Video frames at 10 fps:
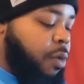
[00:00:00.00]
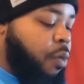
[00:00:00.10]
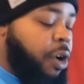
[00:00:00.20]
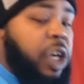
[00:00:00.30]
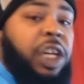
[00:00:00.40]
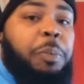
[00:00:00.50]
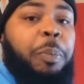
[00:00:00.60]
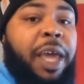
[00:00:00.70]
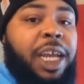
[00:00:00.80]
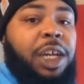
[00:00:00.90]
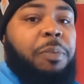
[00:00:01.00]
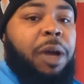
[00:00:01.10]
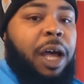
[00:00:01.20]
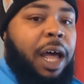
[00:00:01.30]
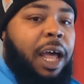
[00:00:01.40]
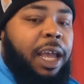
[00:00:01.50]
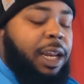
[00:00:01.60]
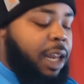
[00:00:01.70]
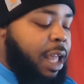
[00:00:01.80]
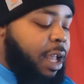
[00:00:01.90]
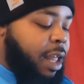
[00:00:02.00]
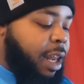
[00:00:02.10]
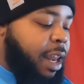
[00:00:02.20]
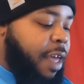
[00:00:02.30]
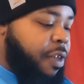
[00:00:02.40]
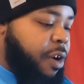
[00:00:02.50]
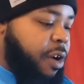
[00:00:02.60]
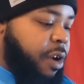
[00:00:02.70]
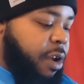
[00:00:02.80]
where it's mesh behind like a leather,